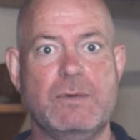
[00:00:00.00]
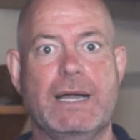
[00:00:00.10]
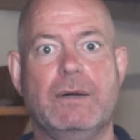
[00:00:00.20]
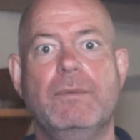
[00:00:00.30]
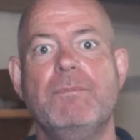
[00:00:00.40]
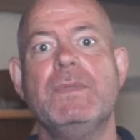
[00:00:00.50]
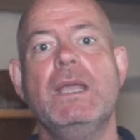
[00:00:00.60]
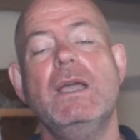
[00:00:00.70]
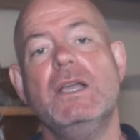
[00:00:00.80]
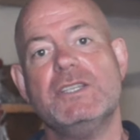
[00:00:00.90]
well.
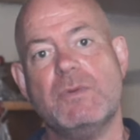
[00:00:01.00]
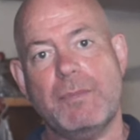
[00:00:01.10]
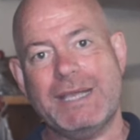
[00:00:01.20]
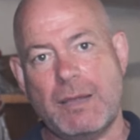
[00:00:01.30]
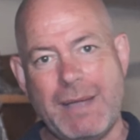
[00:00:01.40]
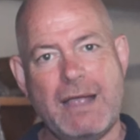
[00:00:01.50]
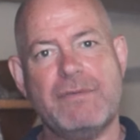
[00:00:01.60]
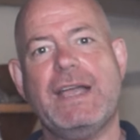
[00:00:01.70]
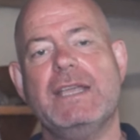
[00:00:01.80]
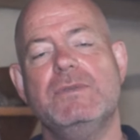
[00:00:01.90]
So when we come out of
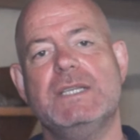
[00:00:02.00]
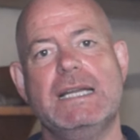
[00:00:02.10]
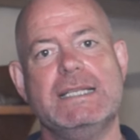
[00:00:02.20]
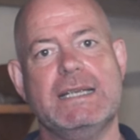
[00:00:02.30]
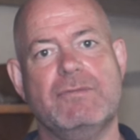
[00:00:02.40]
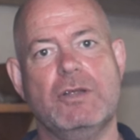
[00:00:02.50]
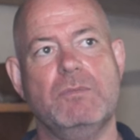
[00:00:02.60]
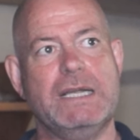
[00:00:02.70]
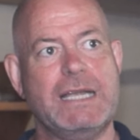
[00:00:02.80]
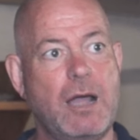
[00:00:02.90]
that utility room,
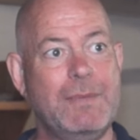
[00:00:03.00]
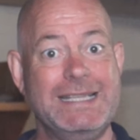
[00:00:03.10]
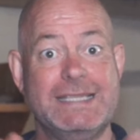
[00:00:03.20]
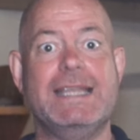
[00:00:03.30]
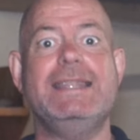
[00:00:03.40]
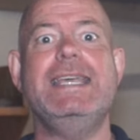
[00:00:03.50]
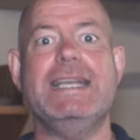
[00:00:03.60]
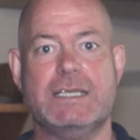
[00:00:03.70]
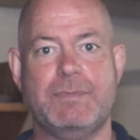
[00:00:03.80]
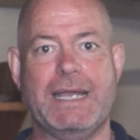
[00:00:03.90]
we come into
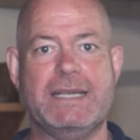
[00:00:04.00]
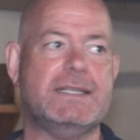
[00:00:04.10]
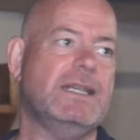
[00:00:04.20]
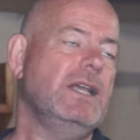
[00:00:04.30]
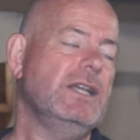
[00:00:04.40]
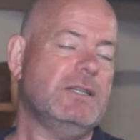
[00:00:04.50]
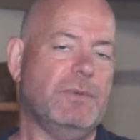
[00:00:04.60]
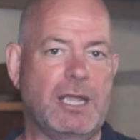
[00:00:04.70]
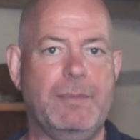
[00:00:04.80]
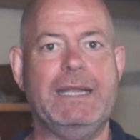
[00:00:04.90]
this space. So we
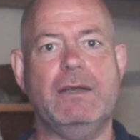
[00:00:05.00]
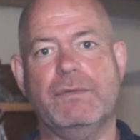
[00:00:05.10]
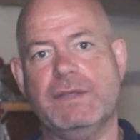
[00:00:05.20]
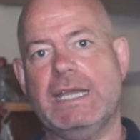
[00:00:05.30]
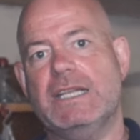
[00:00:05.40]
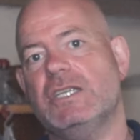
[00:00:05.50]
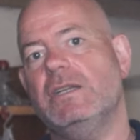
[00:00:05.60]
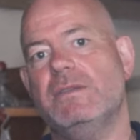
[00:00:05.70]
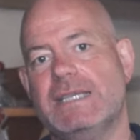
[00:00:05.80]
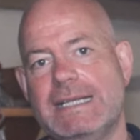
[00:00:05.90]
come in off the kitchen
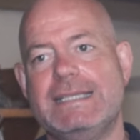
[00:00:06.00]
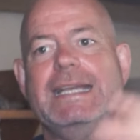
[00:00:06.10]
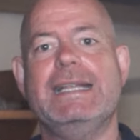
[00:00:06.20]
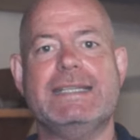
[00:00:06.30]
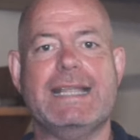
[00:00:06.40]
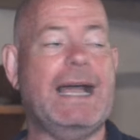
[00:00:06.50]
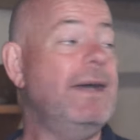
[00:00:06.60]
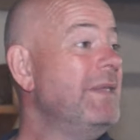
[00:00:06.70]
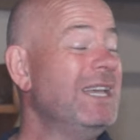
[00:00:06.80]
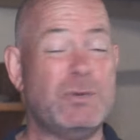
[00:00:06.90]
utility into that.
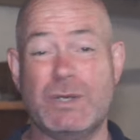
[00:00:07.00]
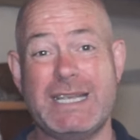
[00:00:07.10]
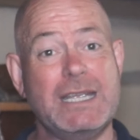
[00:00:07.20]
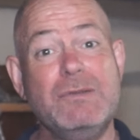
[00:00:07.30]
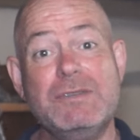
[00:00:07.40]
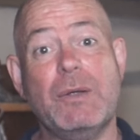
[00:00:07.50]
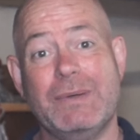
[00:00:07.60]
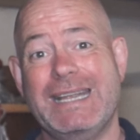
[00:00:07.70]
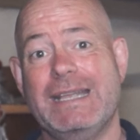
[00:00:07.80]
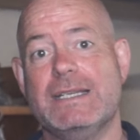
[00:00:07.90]
So I say you don't
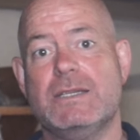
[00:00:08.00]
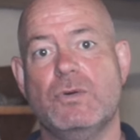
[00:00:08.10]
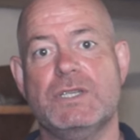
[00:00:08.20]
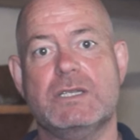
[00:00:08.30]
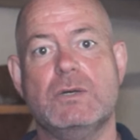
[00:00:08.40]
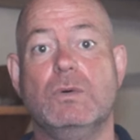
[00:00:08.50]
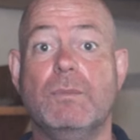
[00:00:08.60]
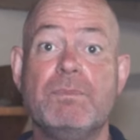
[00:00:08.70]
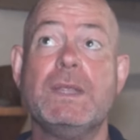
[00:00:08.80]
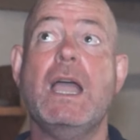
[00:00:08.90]
hear this noise at all.
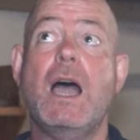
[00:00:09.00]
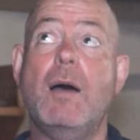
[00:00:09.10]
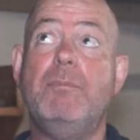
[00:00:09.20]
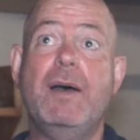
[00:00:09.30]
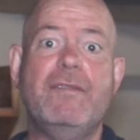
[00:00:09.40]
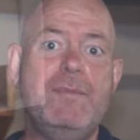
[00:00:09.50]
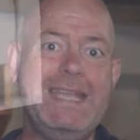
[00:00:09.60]
Above me